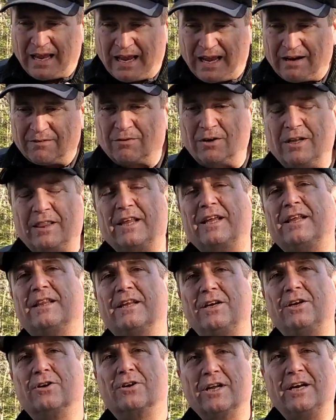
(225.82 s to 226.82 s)
everything
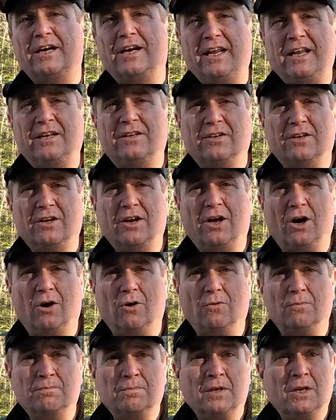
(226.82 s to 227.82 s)
that you're going to need to
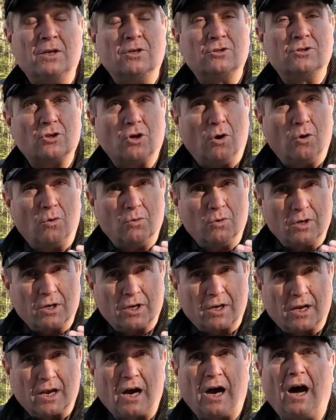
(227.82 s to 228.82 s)
know. So
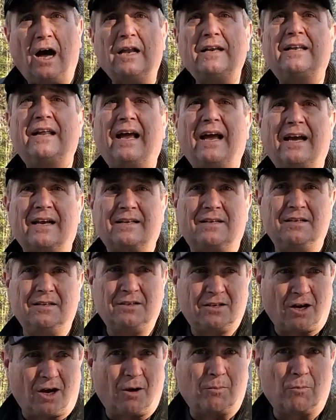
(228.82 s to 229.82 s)
contact
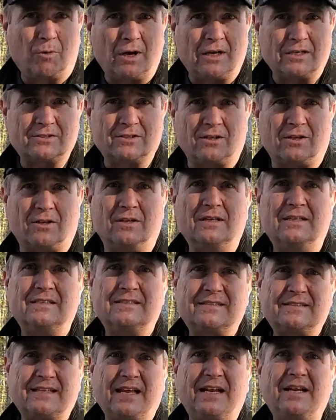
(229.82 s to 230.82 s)
Tom Russell,
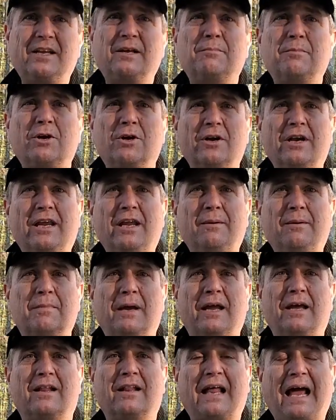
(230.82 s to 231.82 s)
send him your
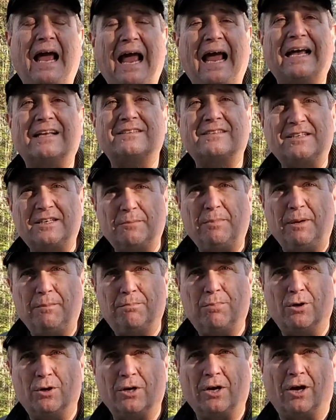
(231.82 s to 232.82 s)
email, ask to be
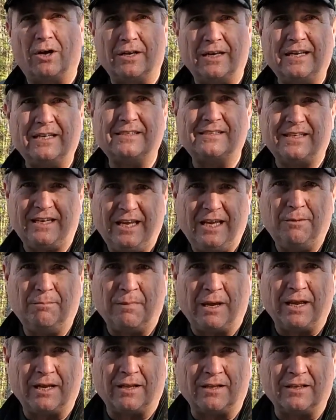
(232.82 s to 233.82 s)
put on his
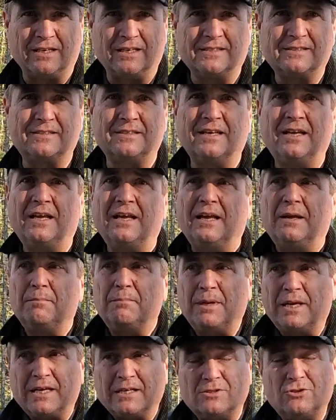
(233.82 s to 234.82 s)
email list
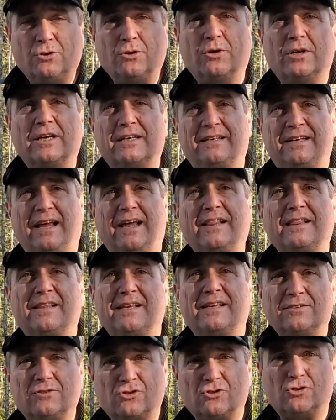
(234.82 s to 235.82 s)
because you can attend
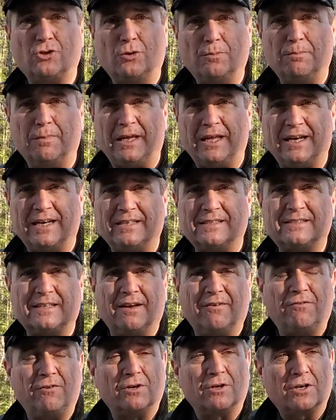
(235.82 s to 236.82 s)
these Zoom meetings
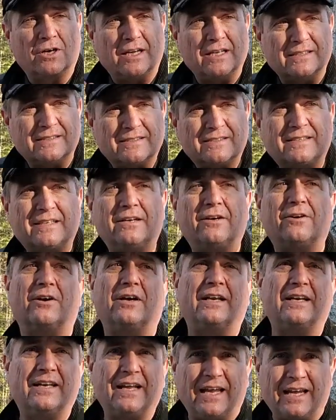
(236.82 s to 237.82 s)
if you're
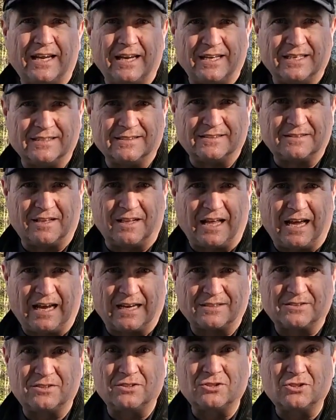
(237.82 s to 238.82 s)
considering taking his
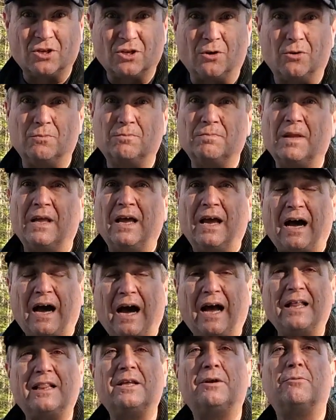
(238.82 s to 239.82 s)
class. So
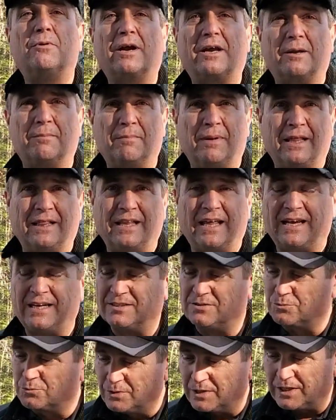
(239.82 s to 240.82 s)
highly recommend that.
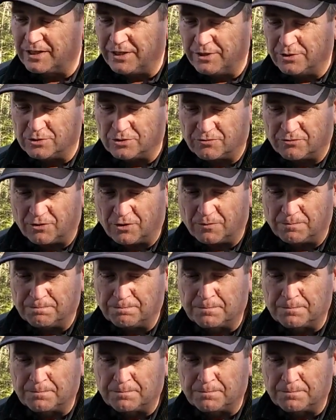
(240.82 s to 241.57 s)
It's really useful.